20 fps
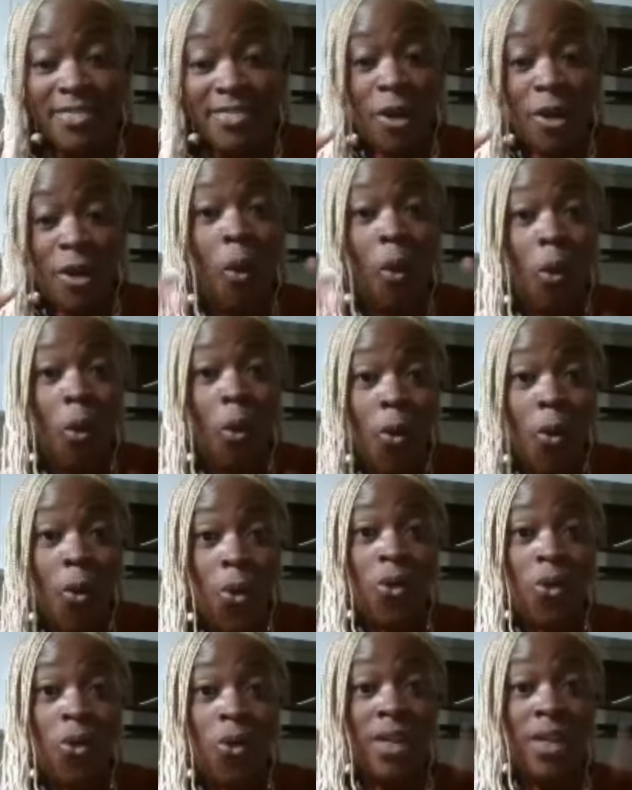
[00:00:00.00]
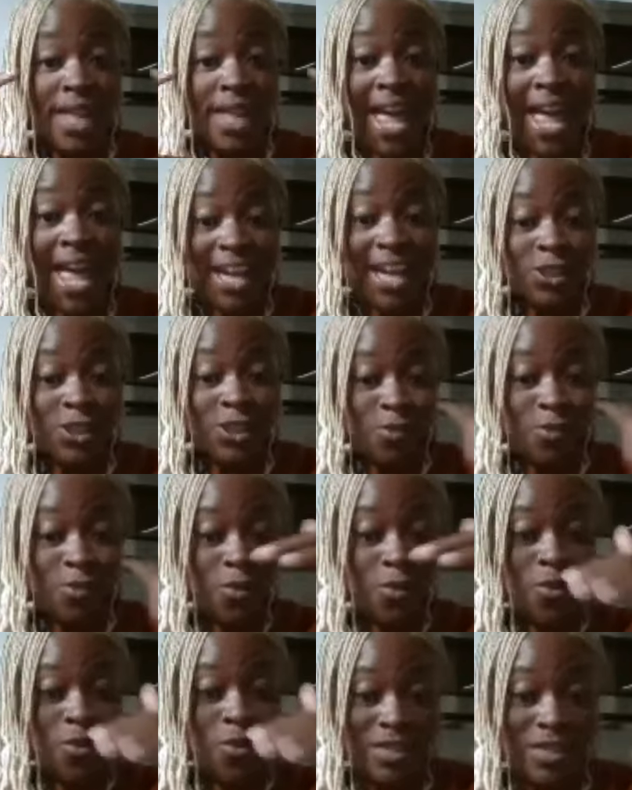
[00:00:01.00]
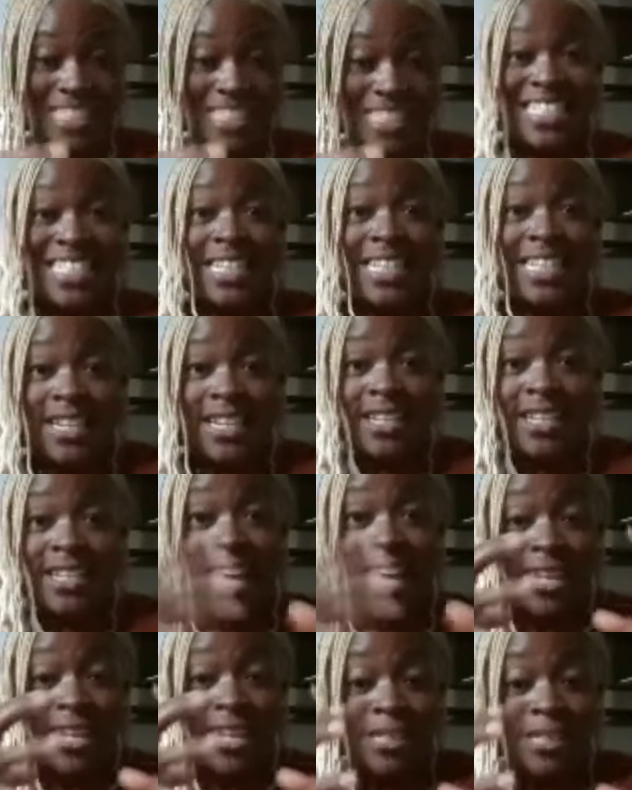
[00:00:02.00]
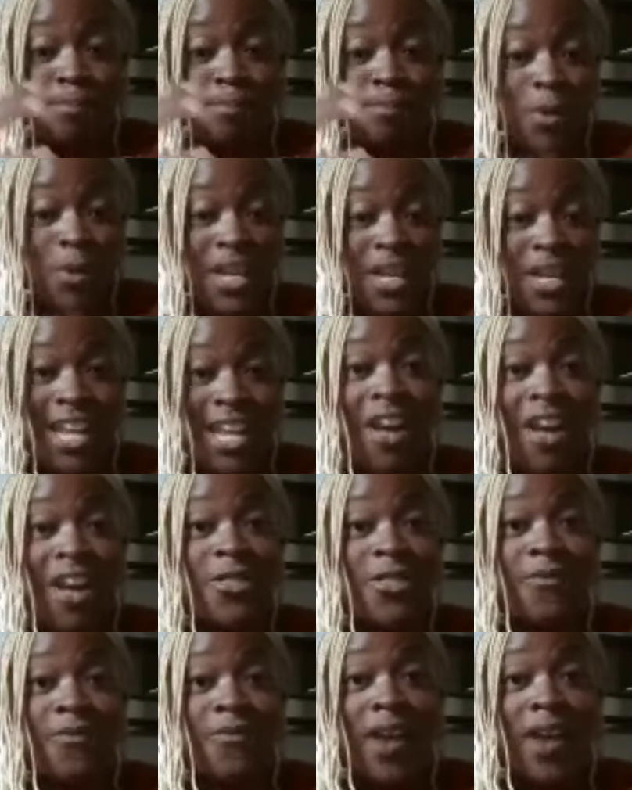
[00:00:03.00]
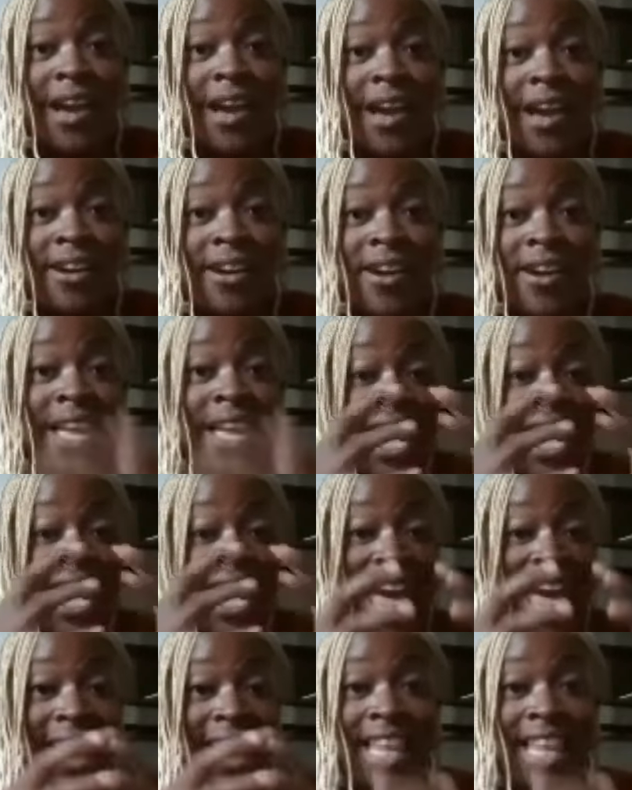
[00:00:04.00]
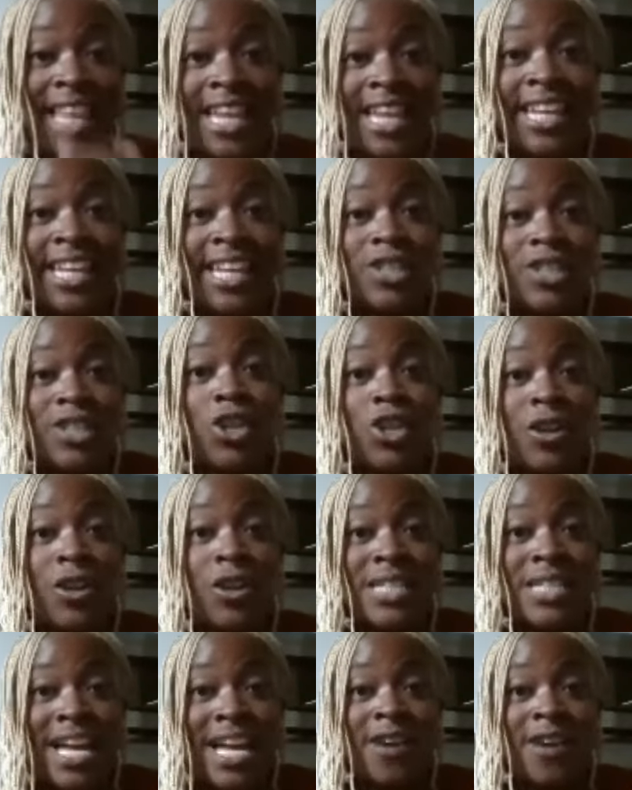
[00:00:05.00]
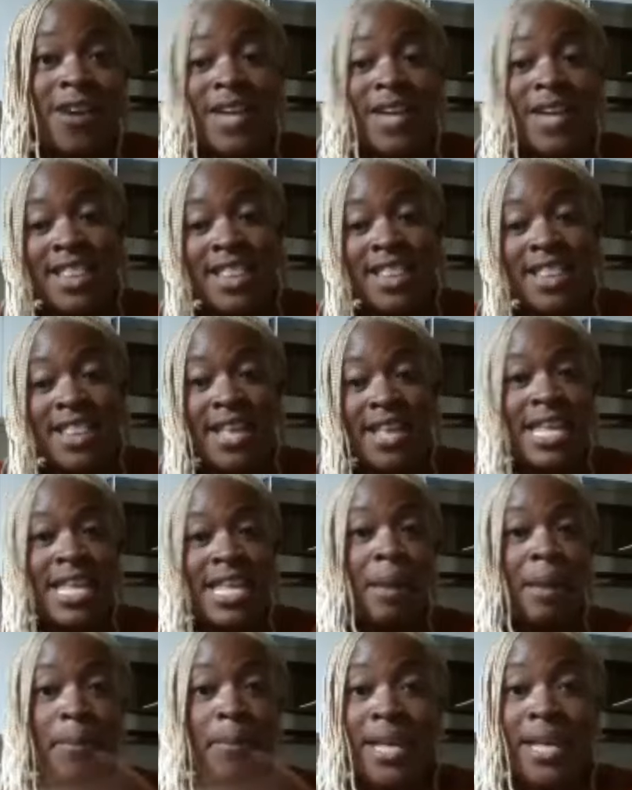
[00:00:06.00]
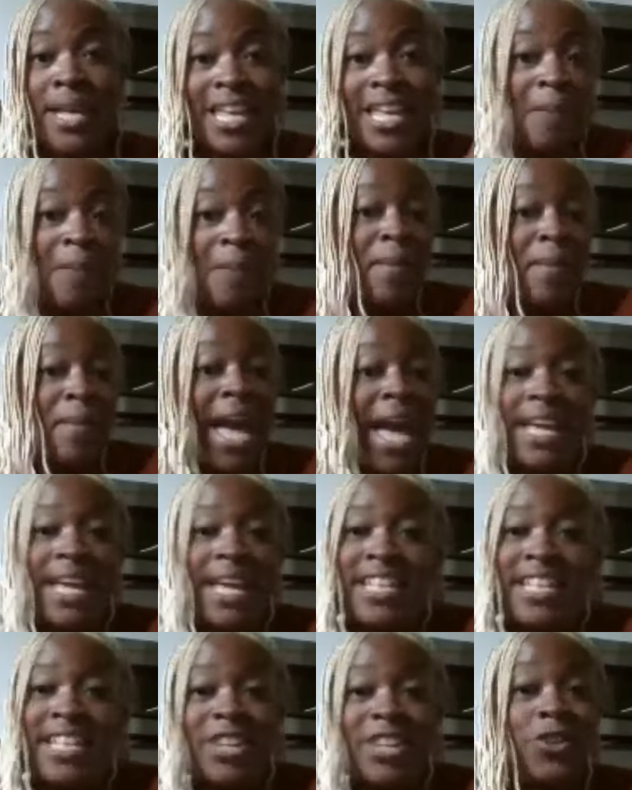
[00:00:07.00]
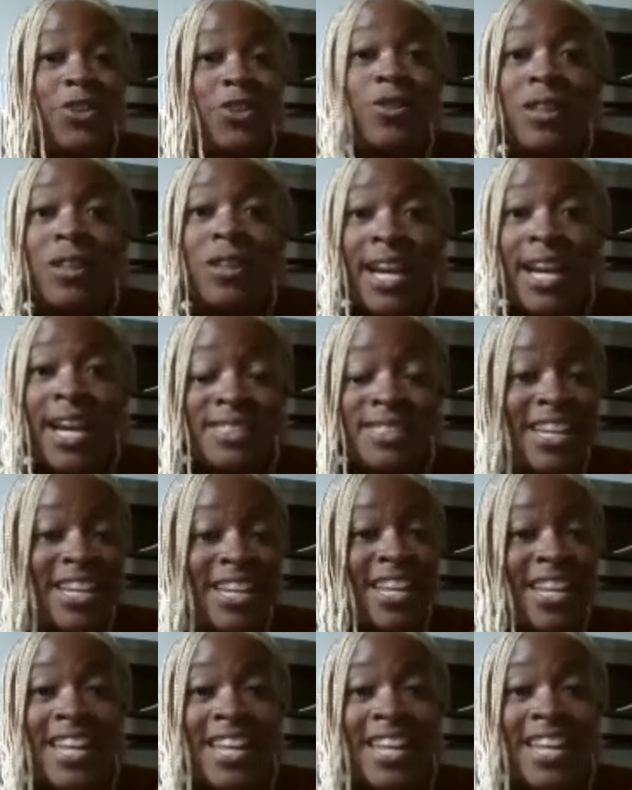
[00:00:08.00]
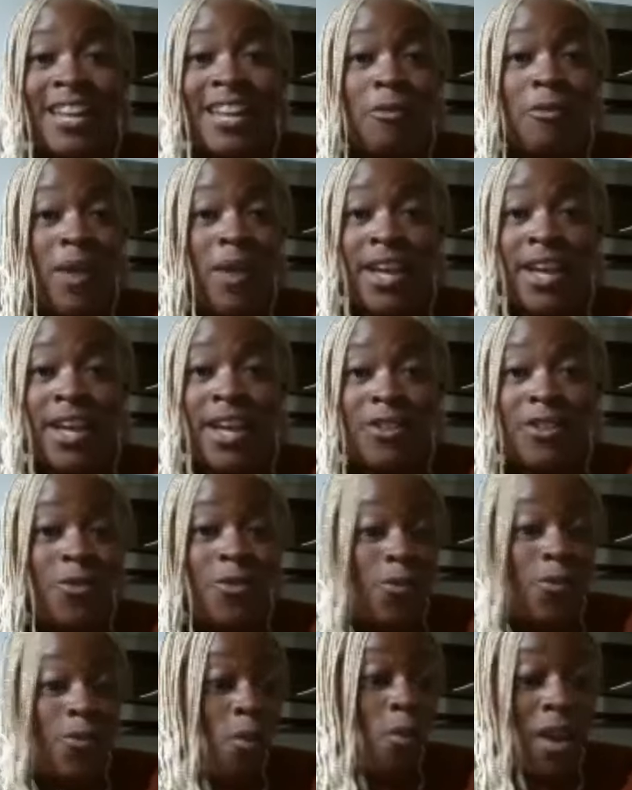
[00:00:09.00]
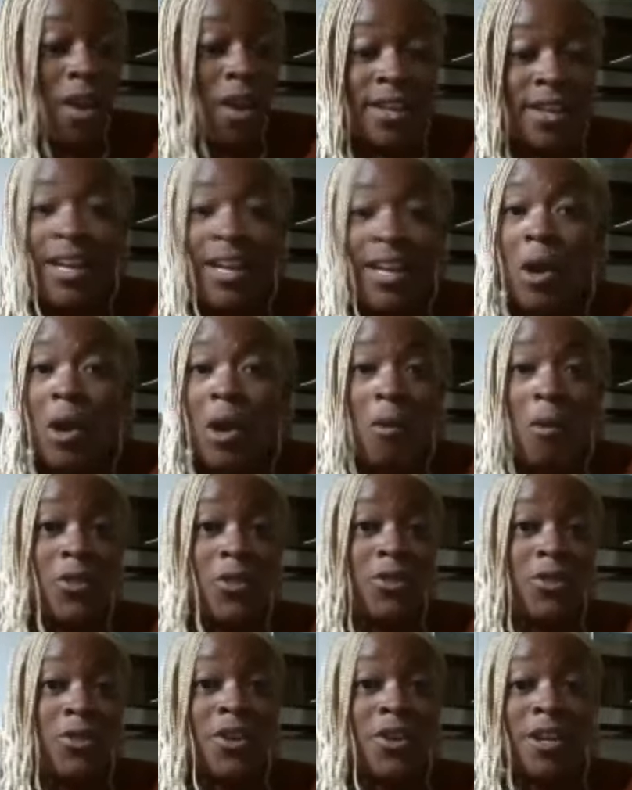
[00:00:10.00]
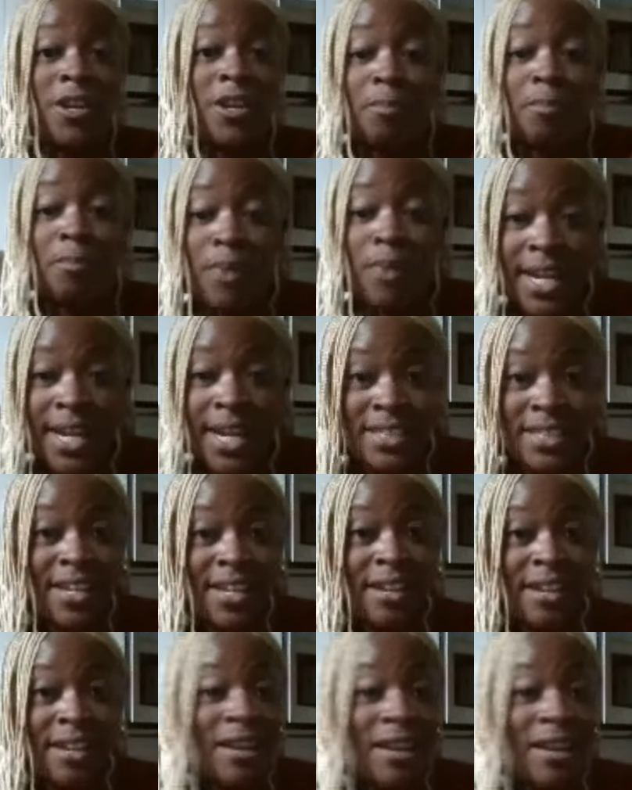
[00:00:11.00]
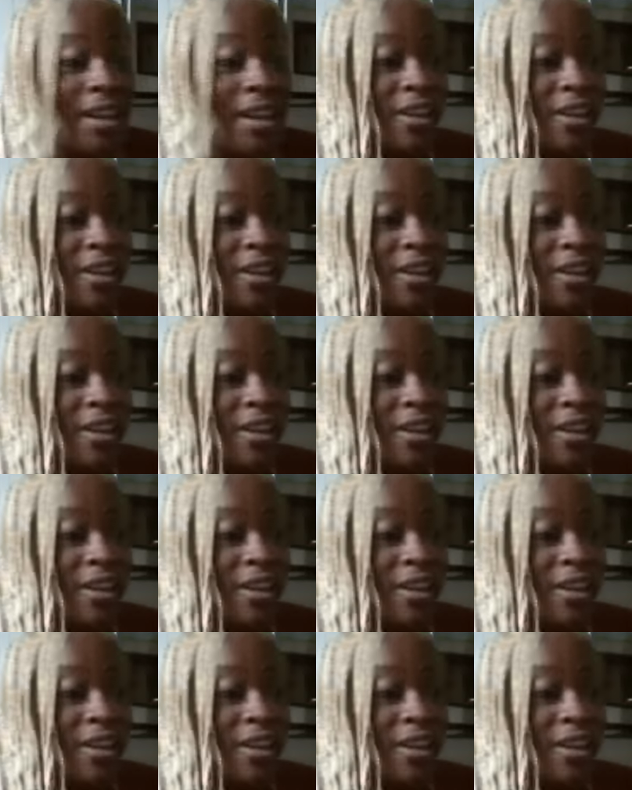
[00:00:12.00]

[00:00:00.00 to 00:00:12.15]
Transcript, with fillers: the whole actual seed, like just putting it on the fire and letting it char down and then peeling it back and then utilizing it in any way you want it, whether you're going to braise it,